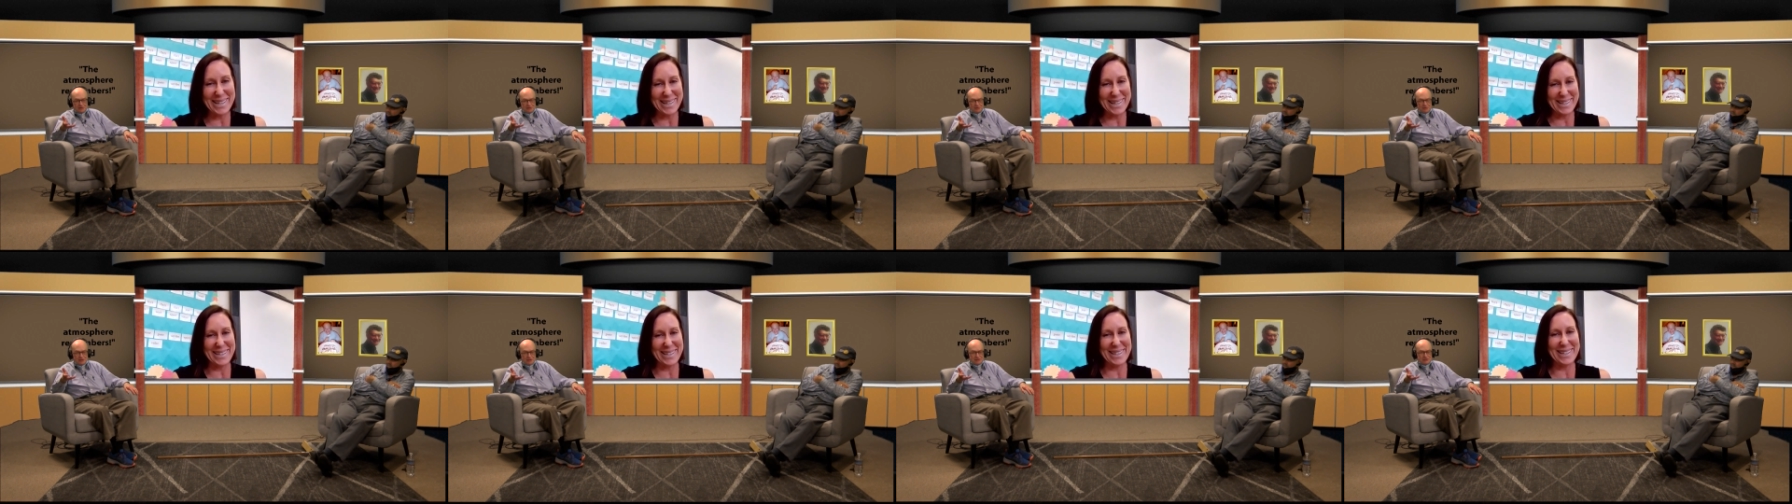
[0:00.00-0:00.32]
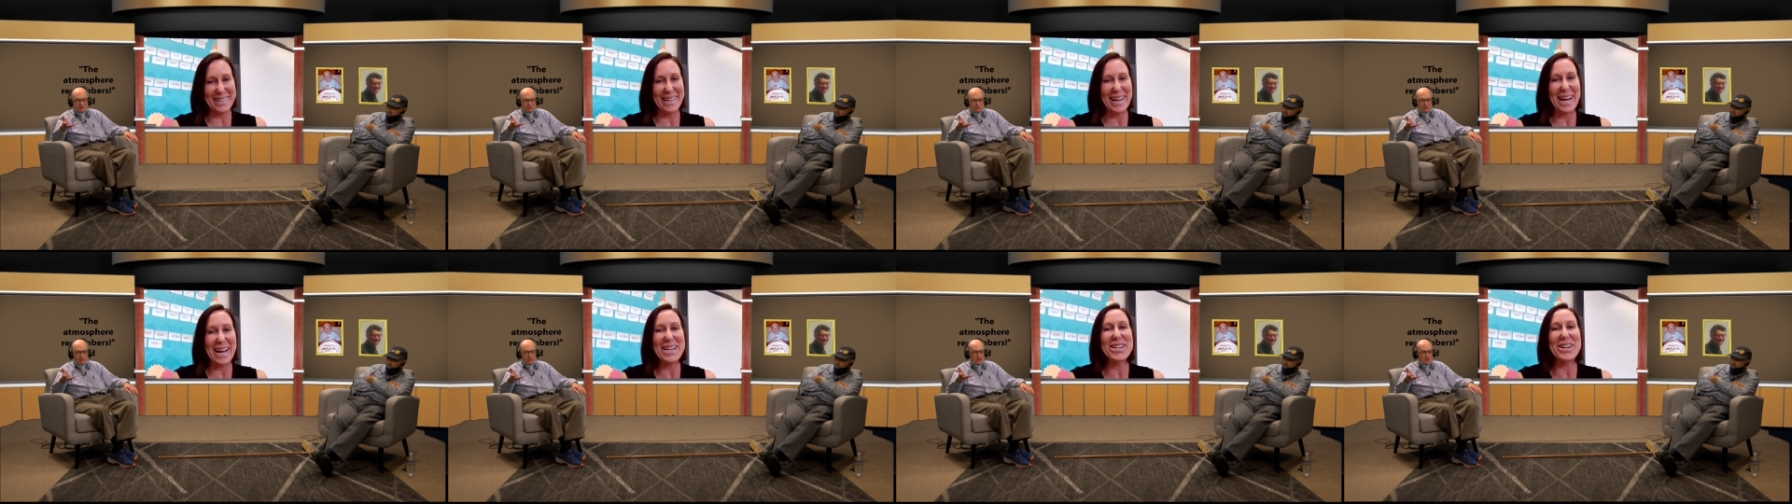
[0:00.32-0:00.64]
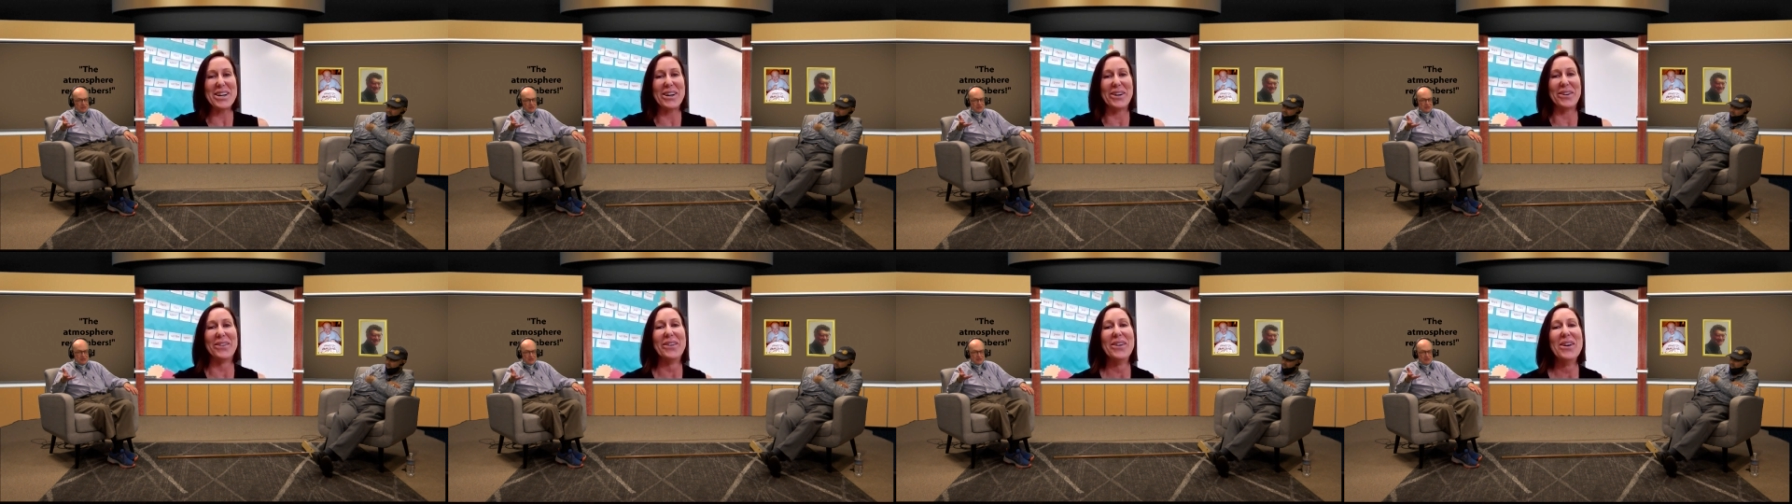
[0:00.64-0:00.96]
That's what we
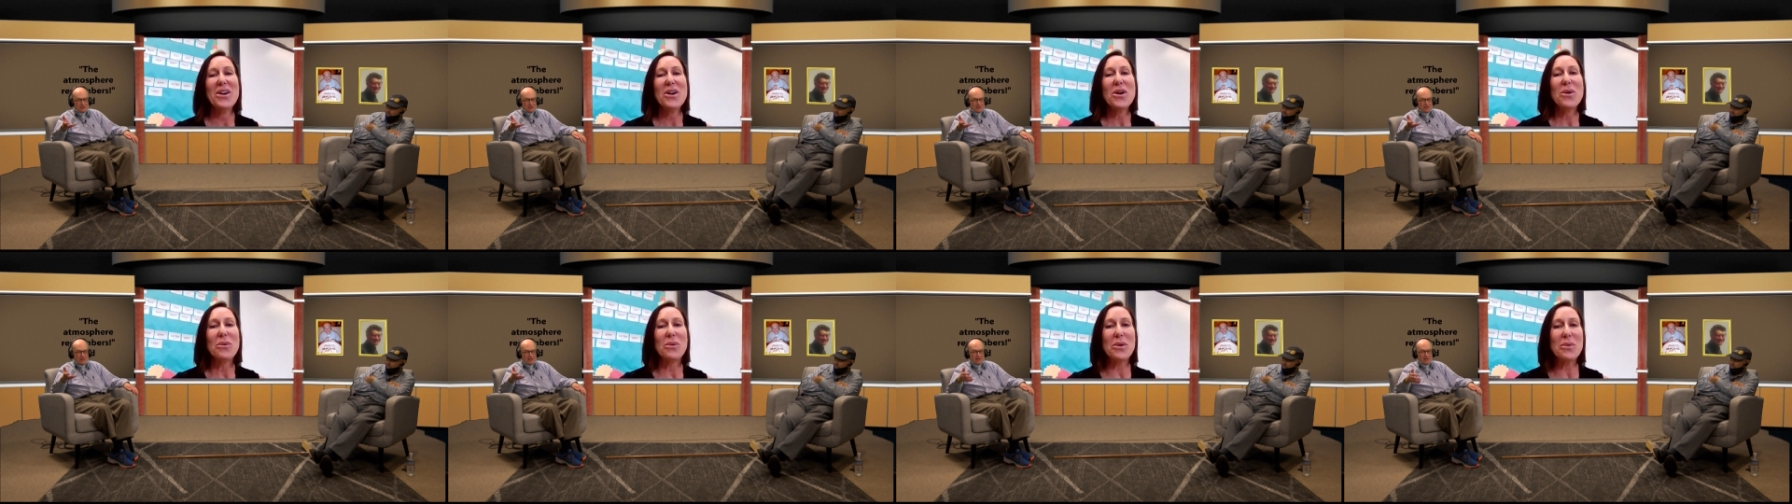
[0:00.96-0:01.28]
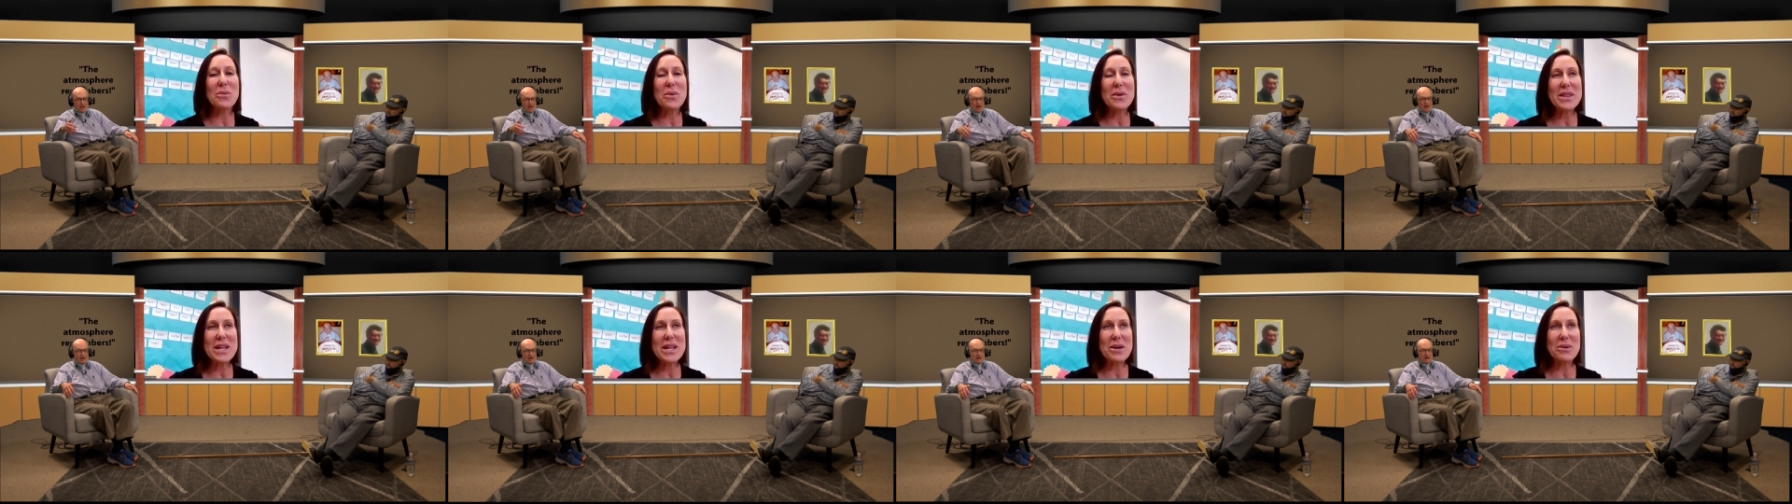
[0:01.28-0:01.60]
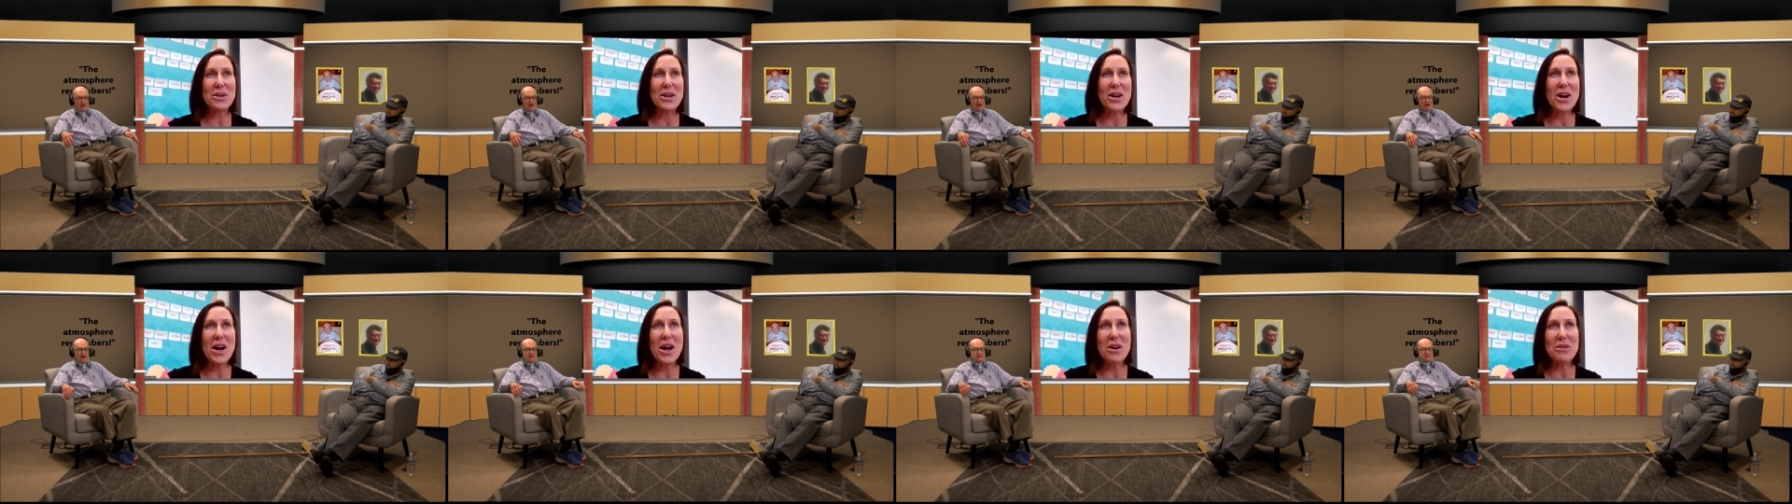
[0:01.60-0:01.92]
needed. Well, hey
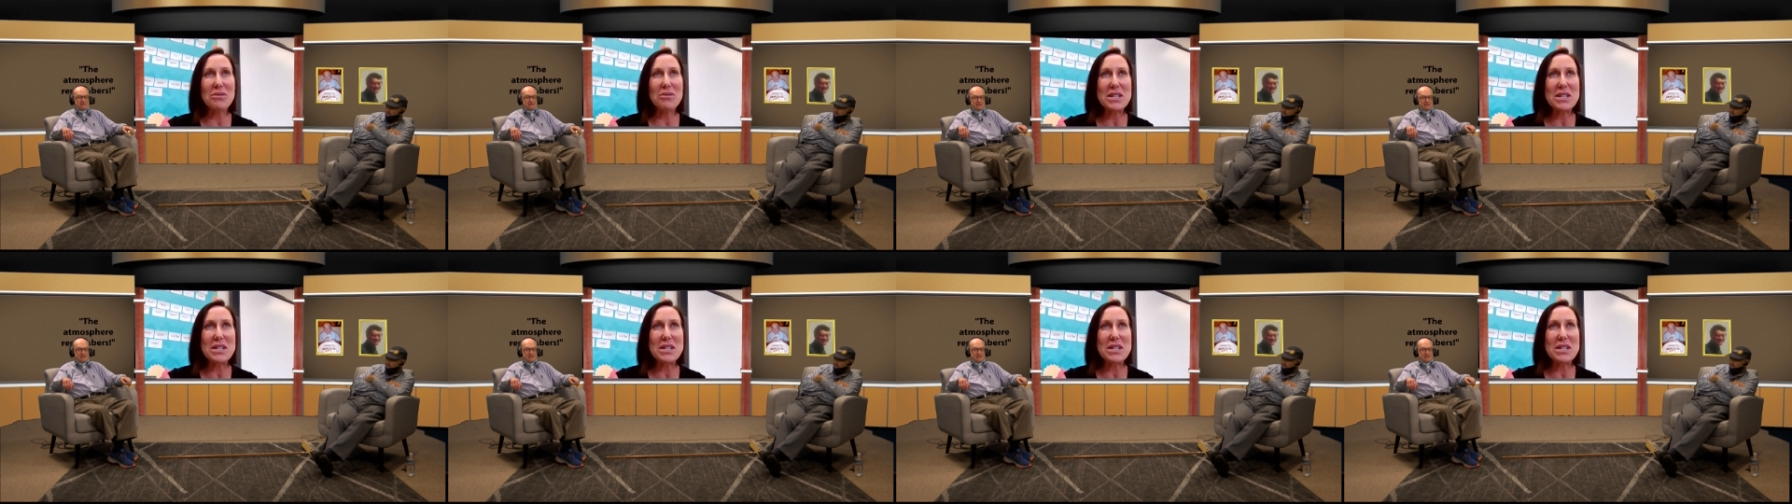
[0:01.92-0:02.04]
guys,